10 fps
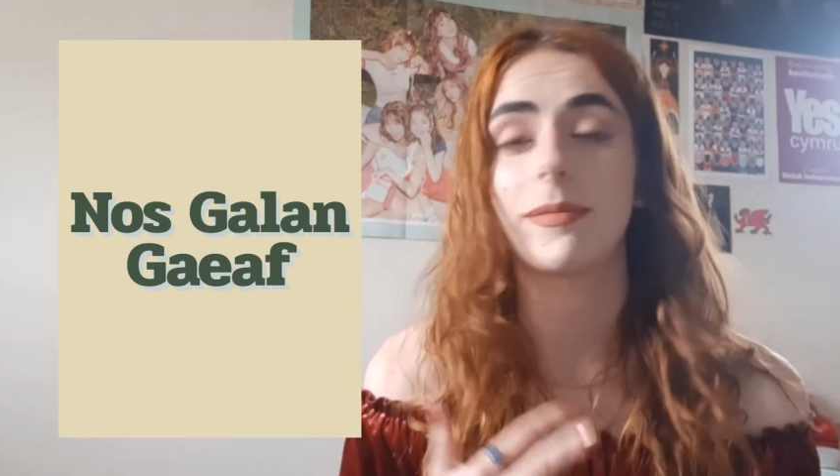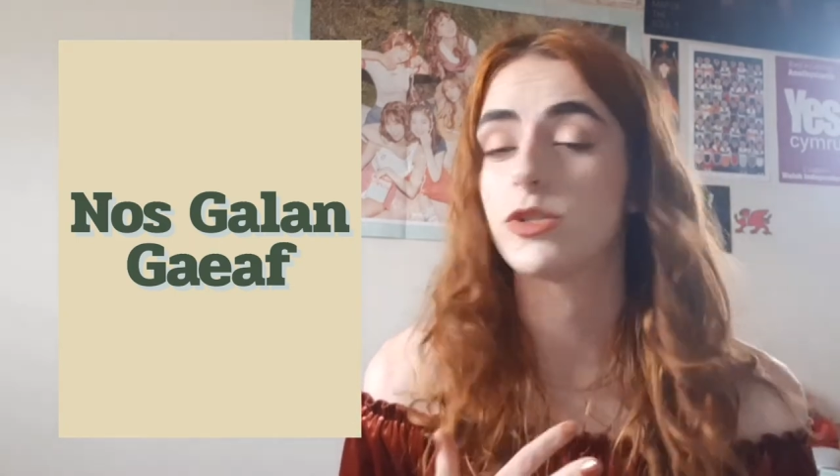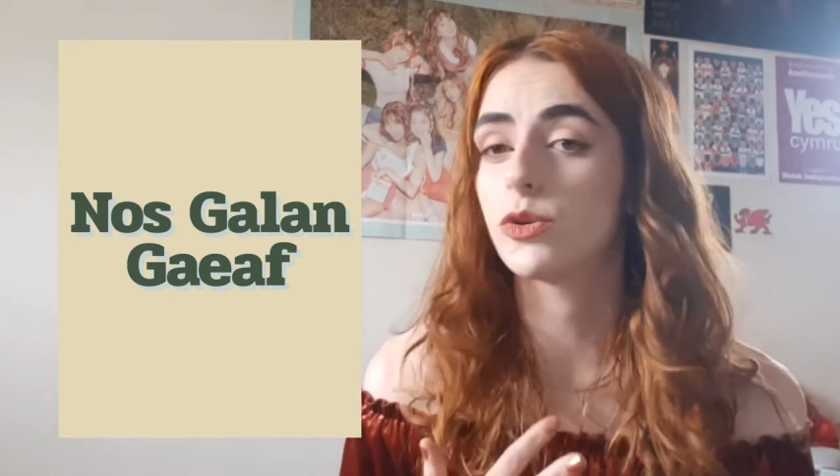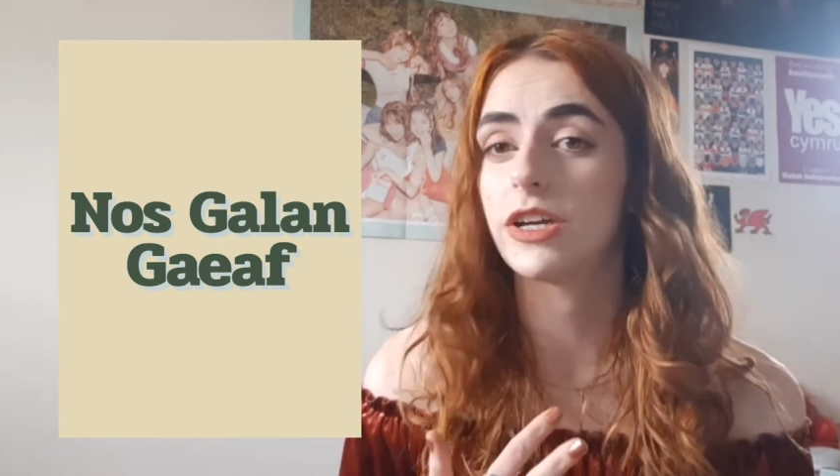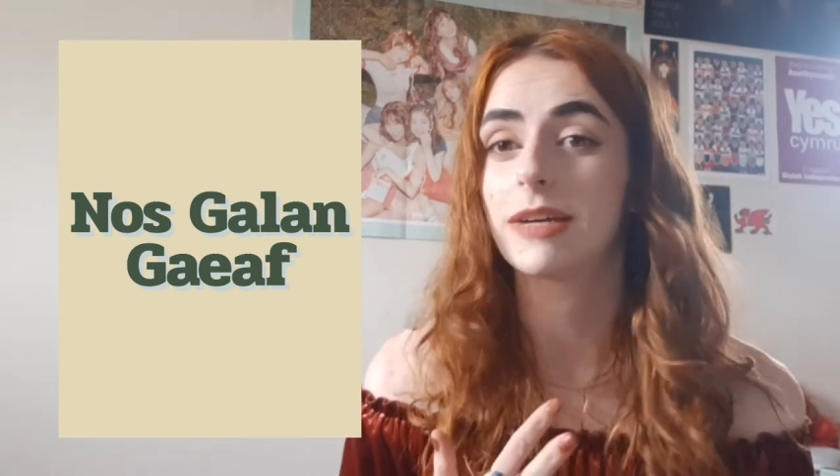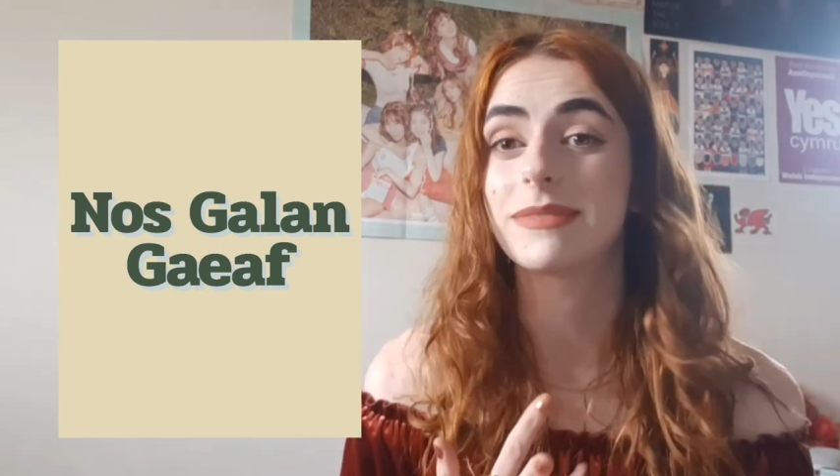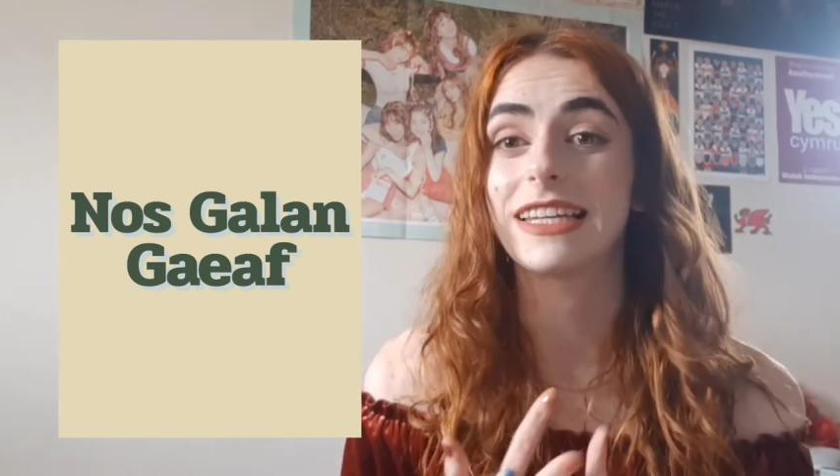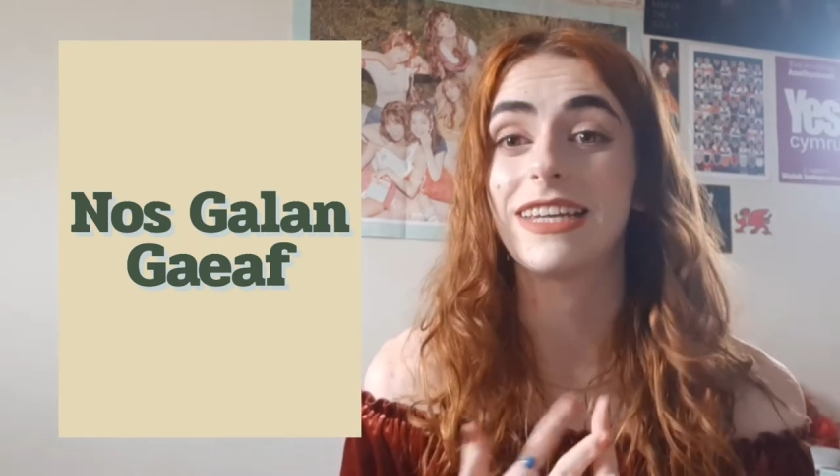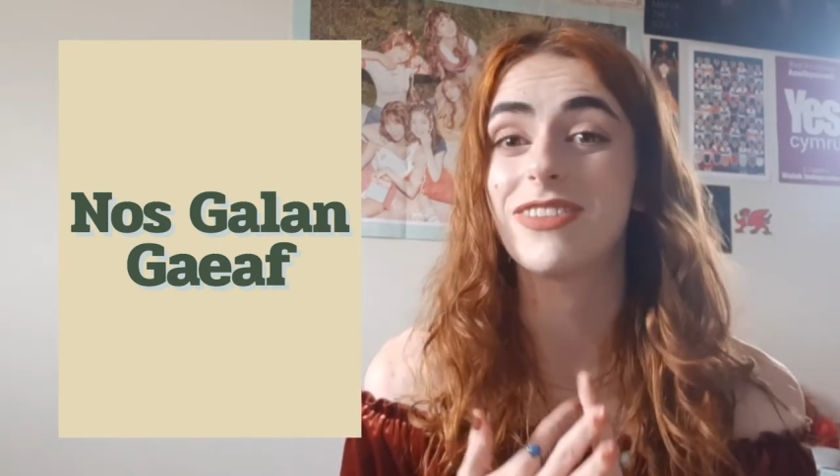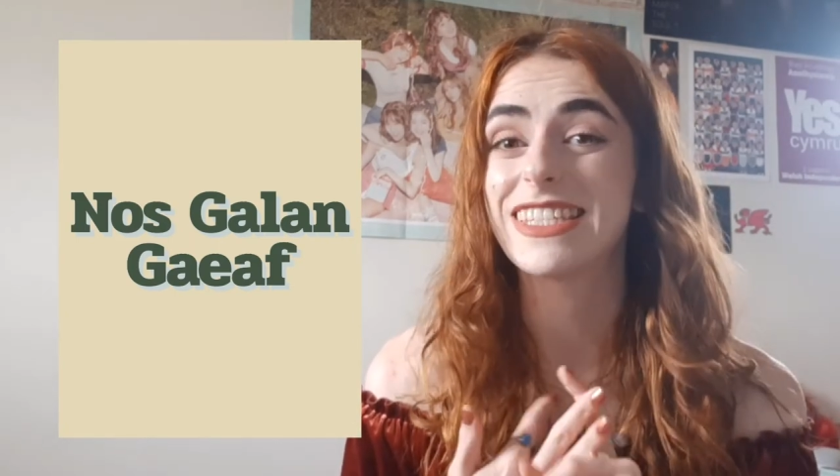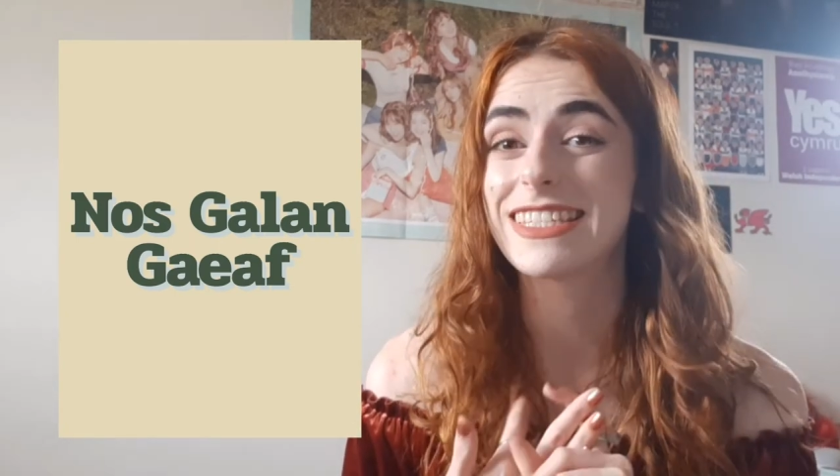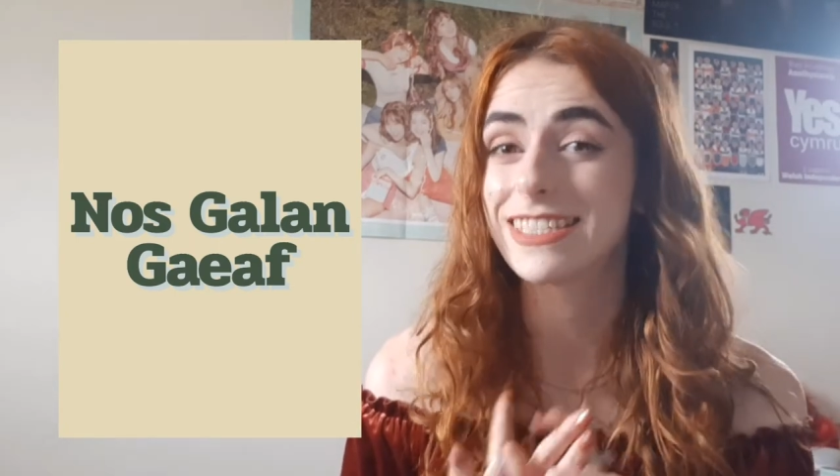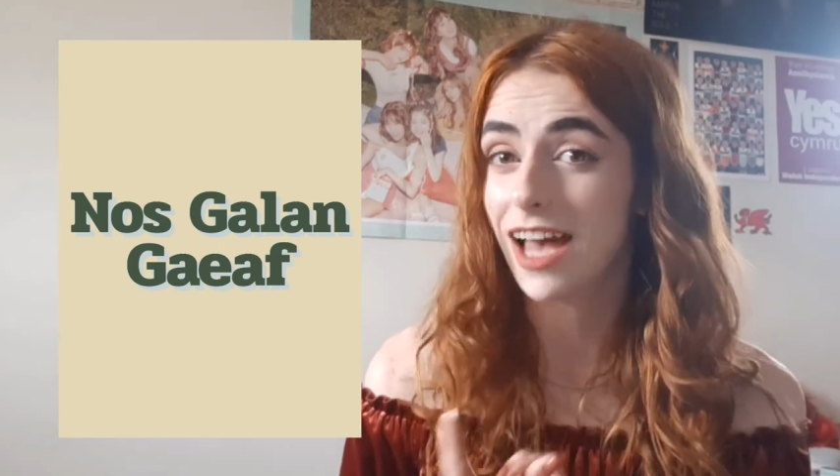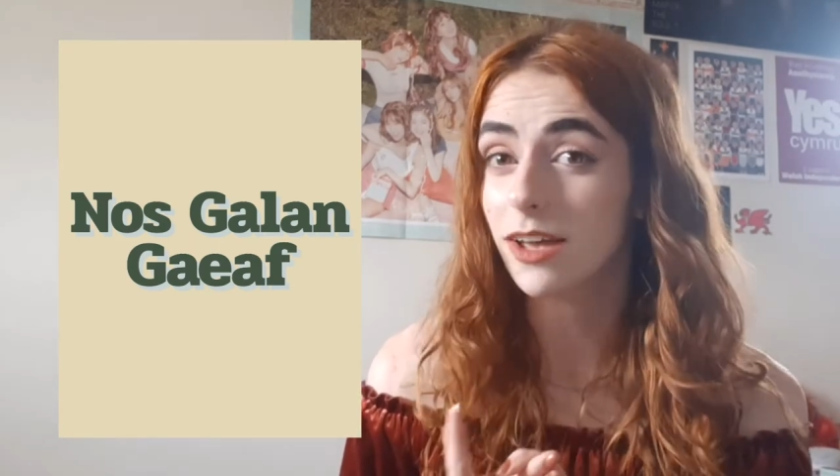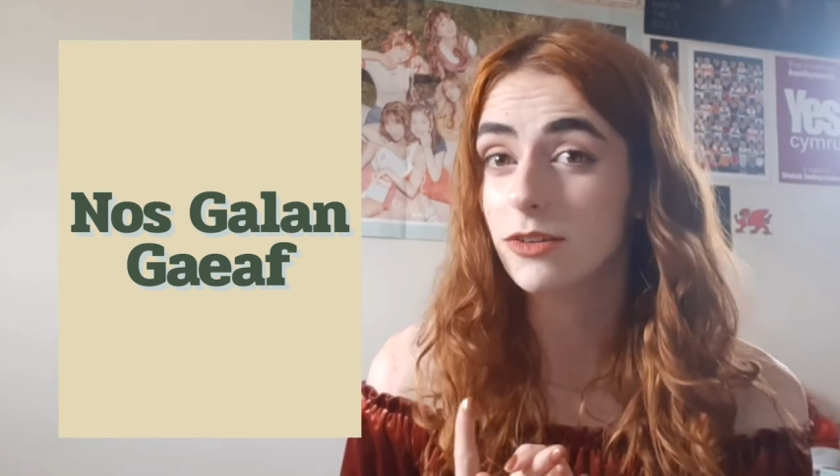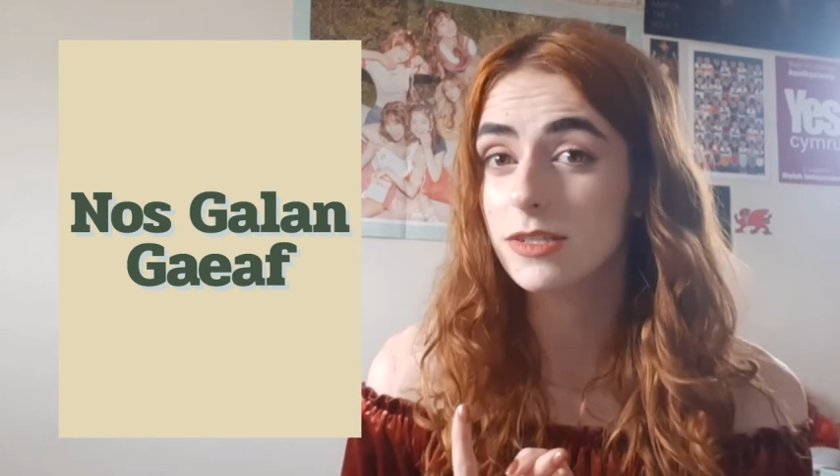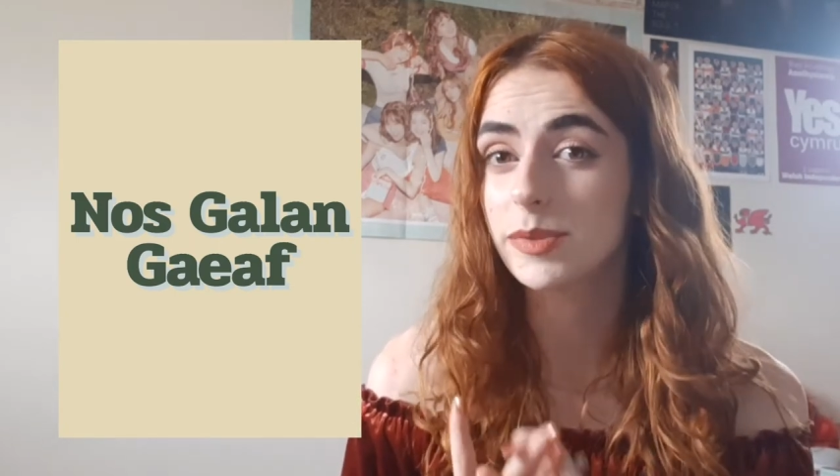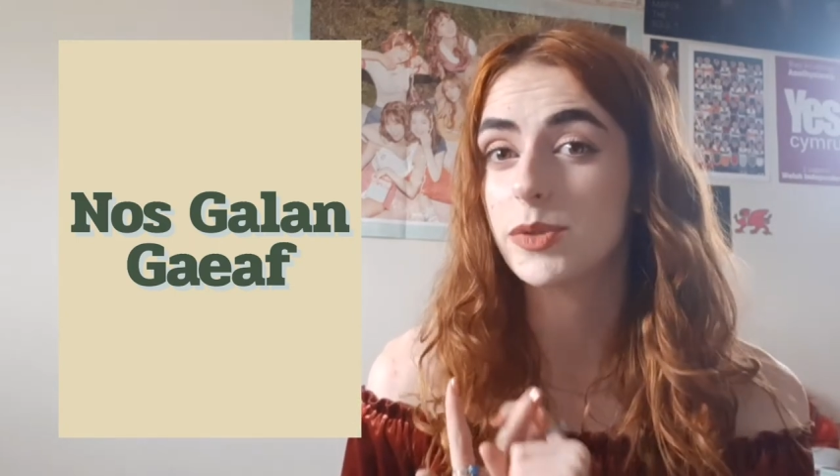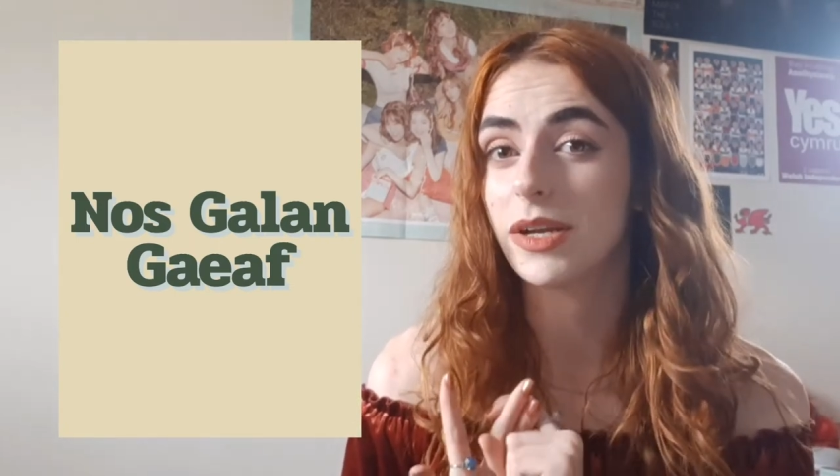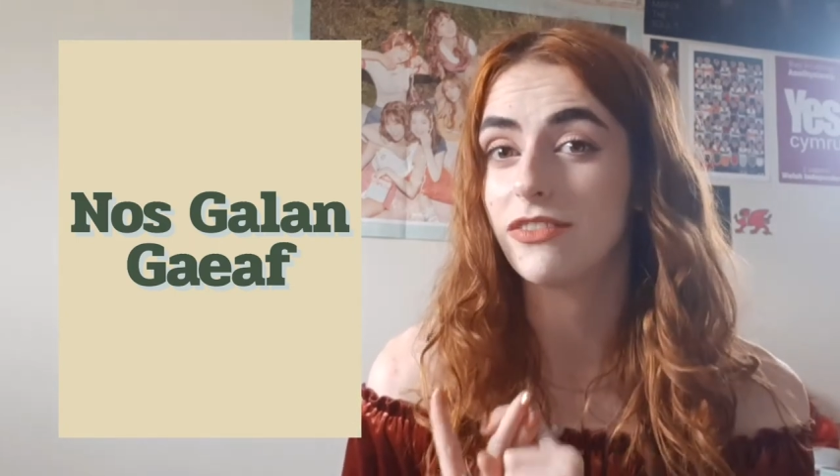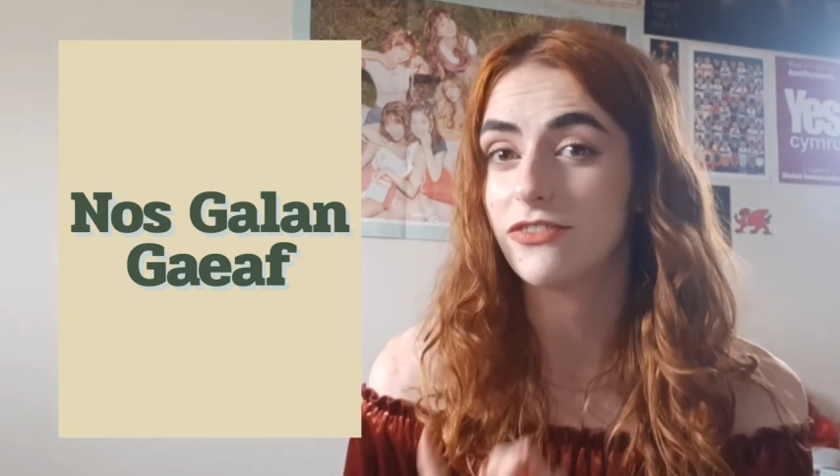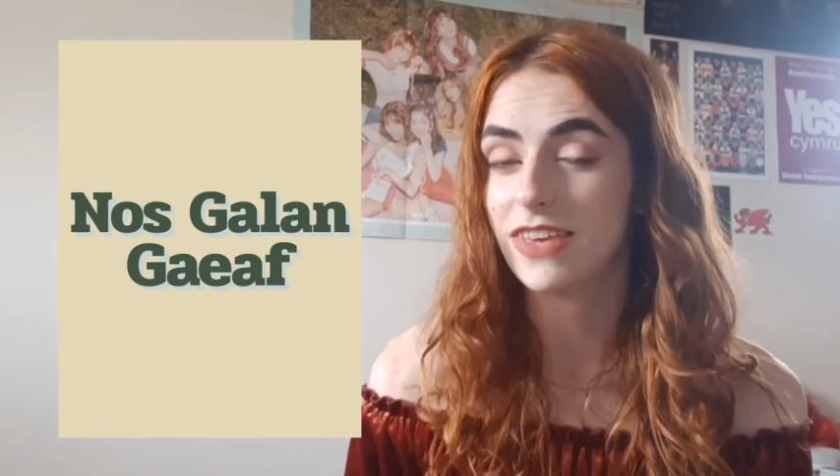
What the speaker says: crematoriums, and even stiles between